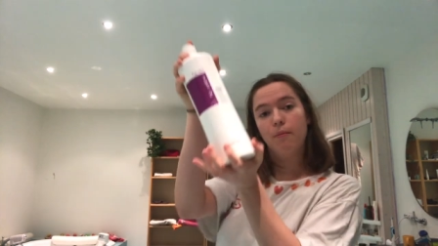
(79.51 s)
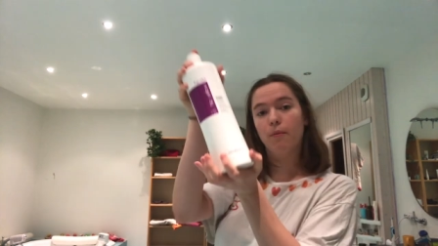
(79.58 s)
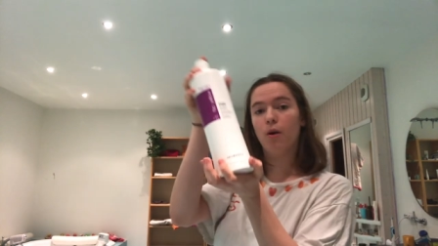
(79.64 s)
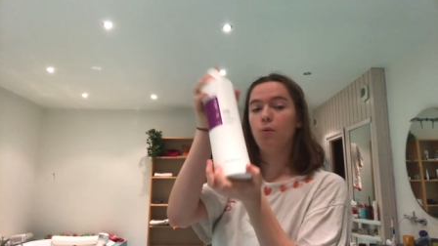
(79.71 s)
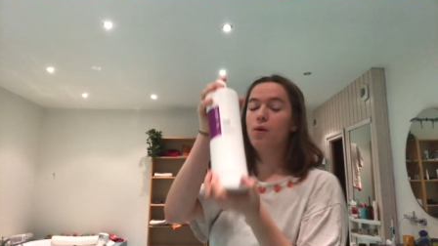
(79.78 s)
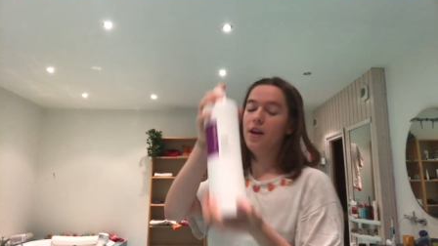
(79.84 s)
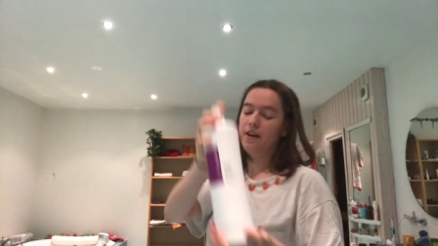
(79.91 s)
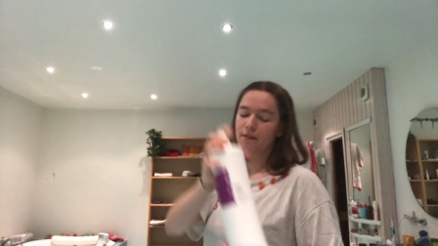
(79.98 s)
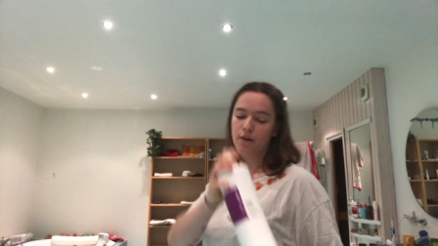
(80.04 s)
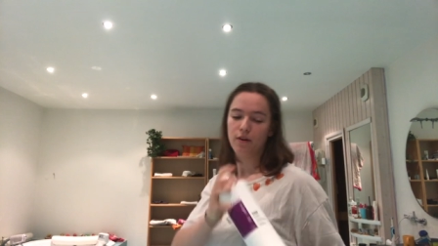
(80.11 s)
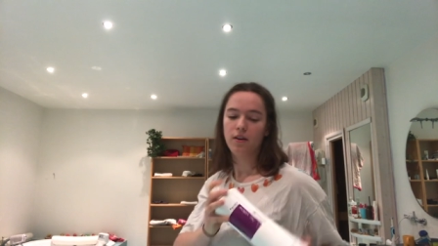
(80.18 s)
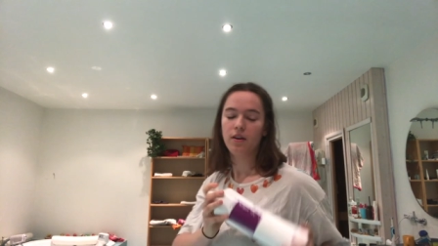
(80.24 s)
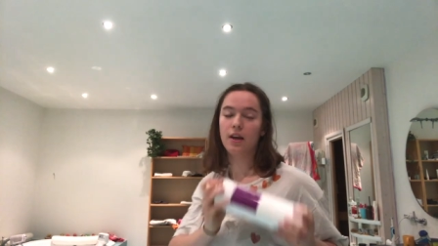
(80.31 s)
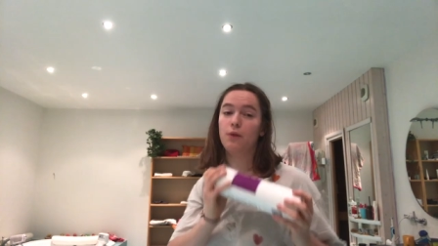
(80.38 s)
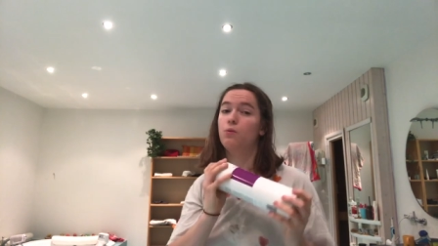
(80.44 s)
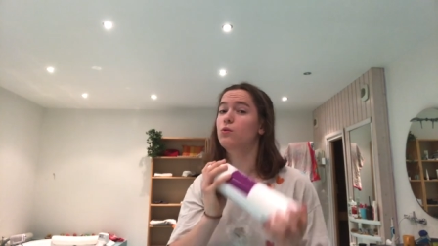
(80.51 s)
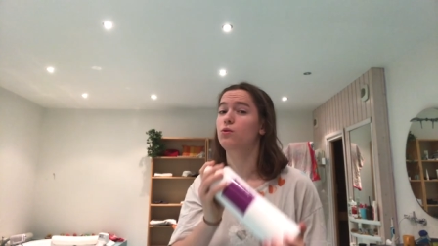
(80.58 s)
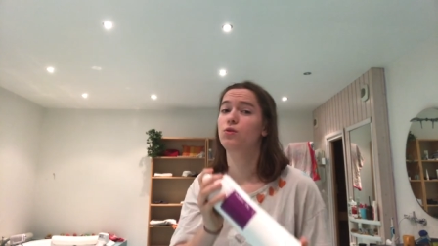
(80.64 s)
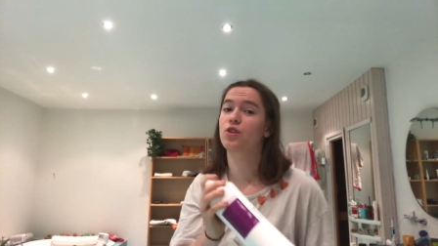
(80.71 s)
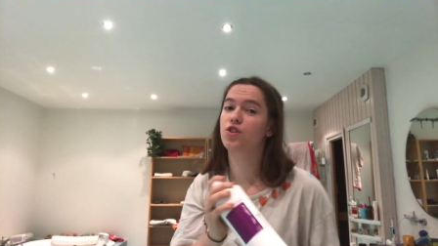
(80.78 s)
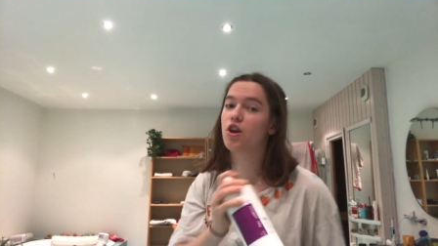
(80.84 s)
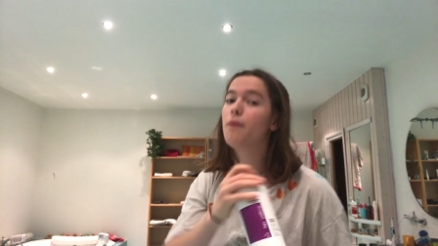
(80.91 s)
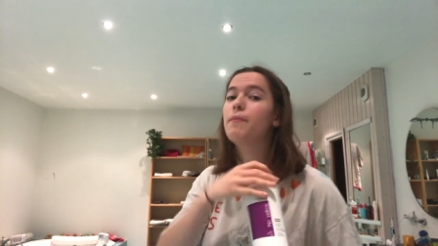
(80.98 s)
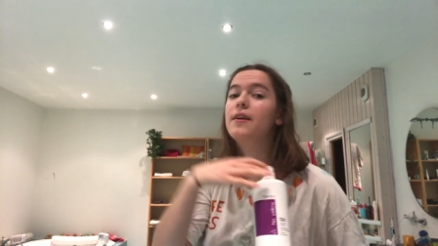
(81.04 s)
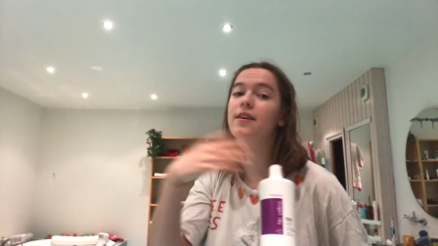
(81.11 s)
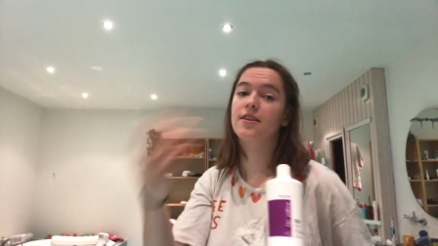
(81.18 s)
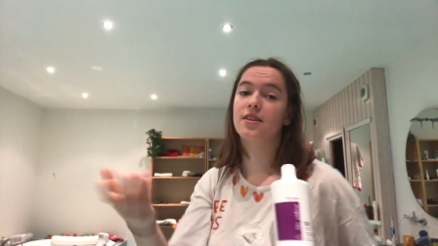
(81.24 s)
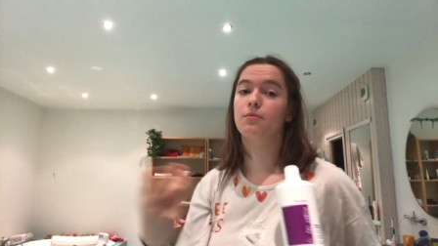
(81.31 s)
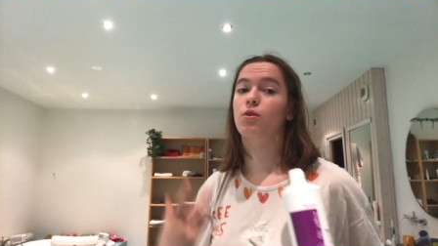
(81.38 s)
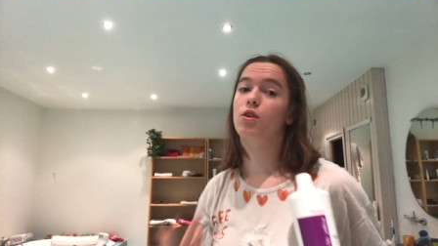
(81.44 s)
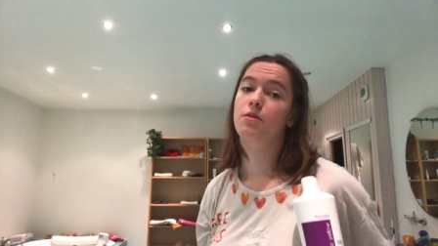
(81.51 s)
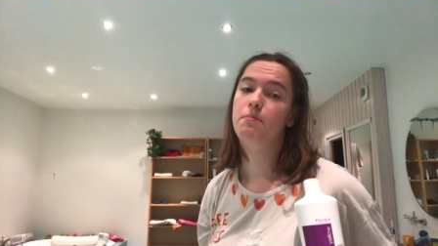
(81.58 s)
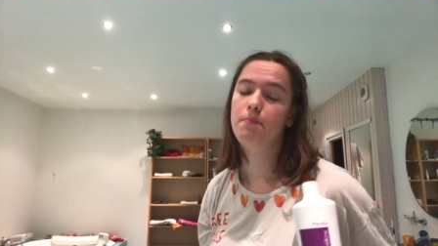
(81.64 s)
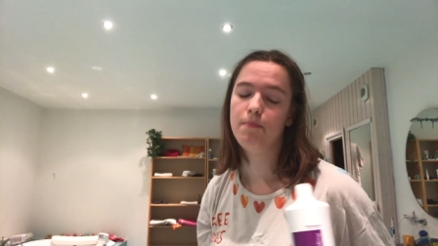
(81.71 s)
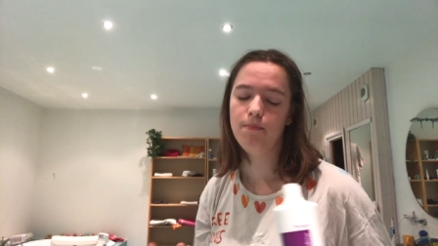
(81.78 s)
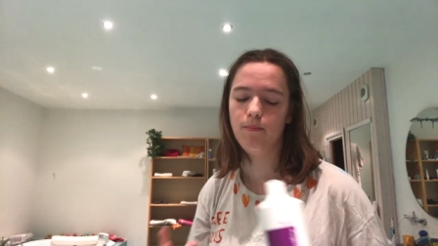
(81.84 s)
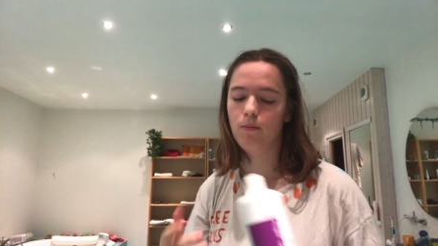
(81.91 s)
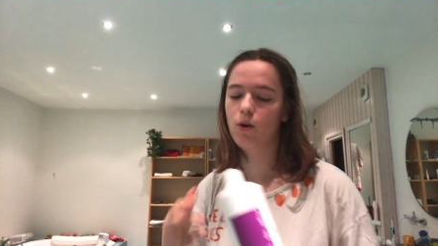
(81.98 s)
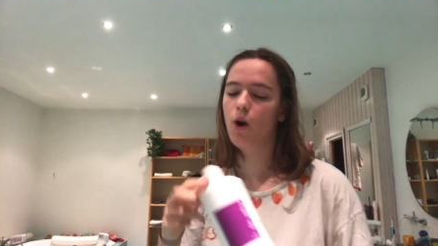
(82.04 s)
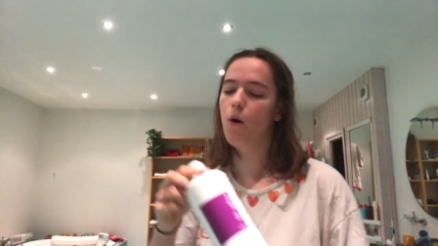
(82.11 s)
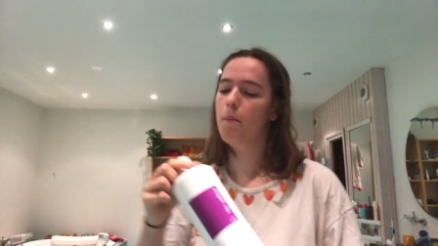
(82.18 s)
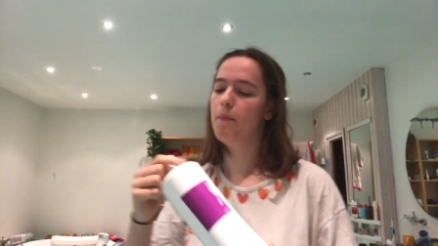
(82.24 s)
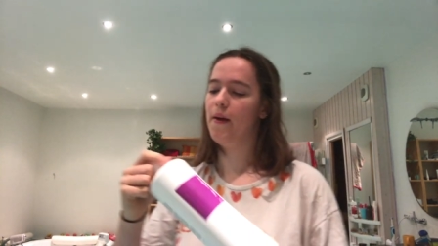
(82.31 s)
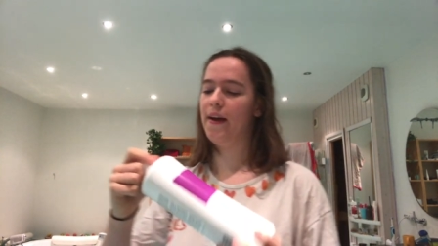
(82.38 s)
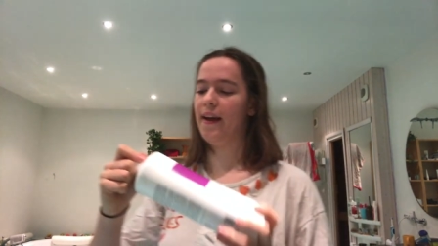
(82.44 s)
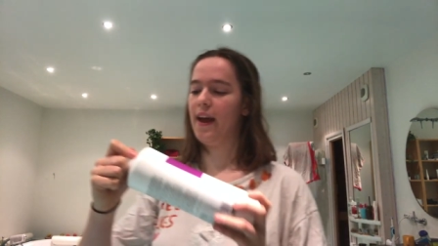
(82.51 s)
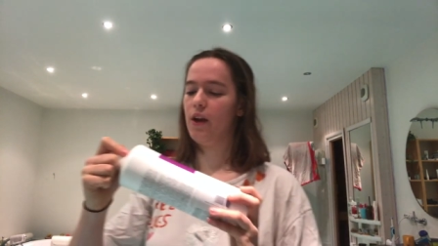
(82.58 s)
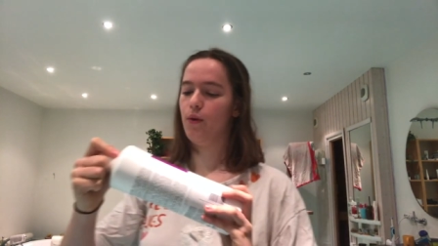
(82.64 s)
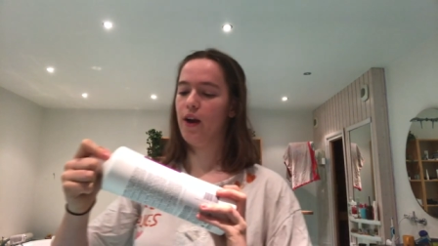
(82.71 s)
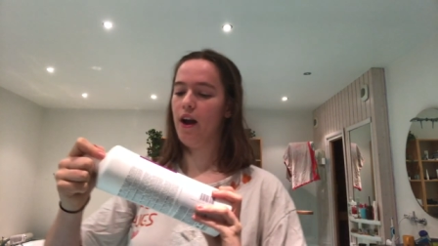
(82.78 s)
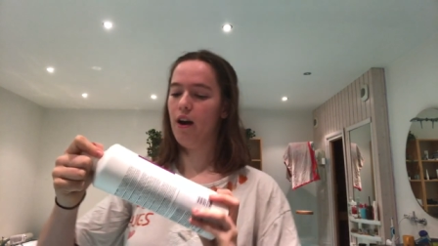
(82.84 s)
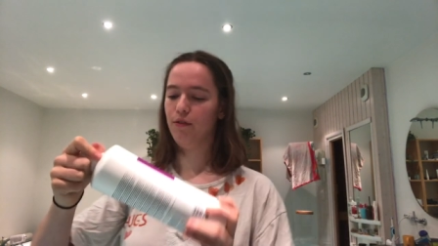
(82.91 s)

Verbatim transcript: But whatever, it will do the job because I'm gonna go pink anyway